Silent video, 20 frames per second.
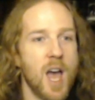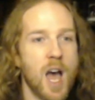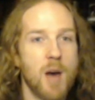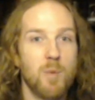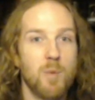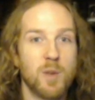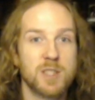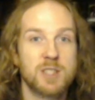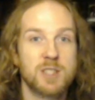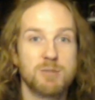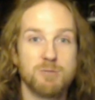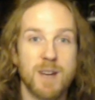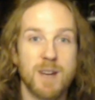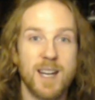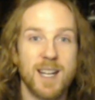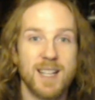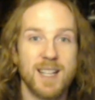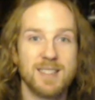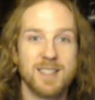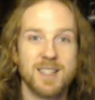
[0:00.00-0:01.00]
And what's
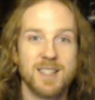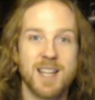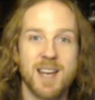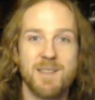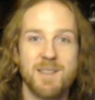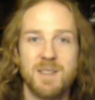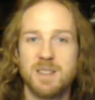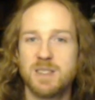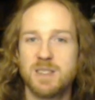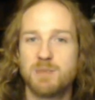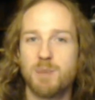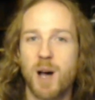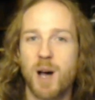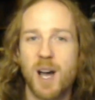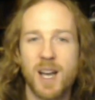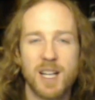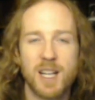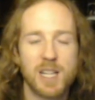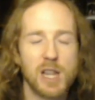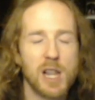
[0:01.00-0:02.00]
great is that they've
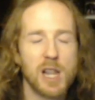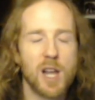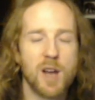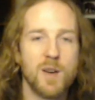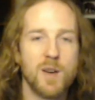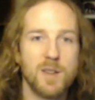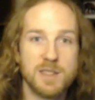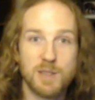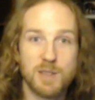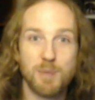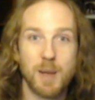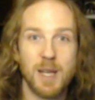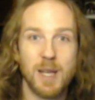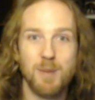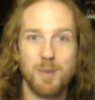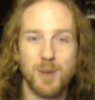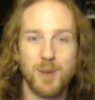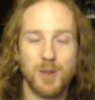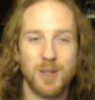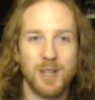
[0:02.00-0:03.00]
inspired loads of
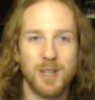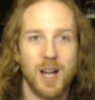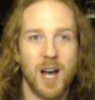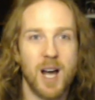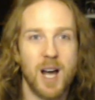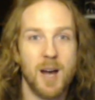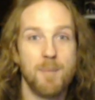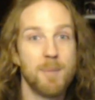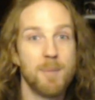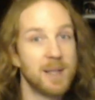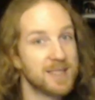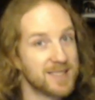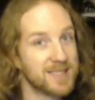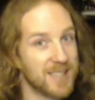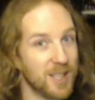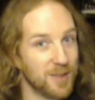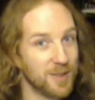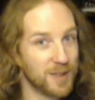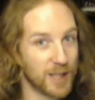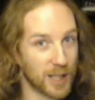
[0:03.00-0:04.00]
people,
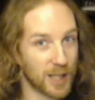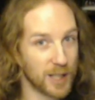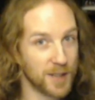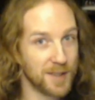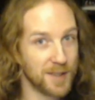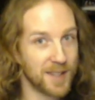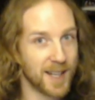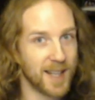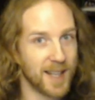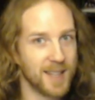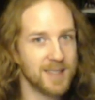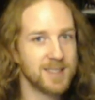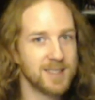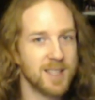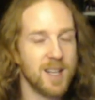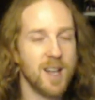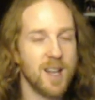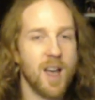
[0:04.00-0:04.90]
myself included,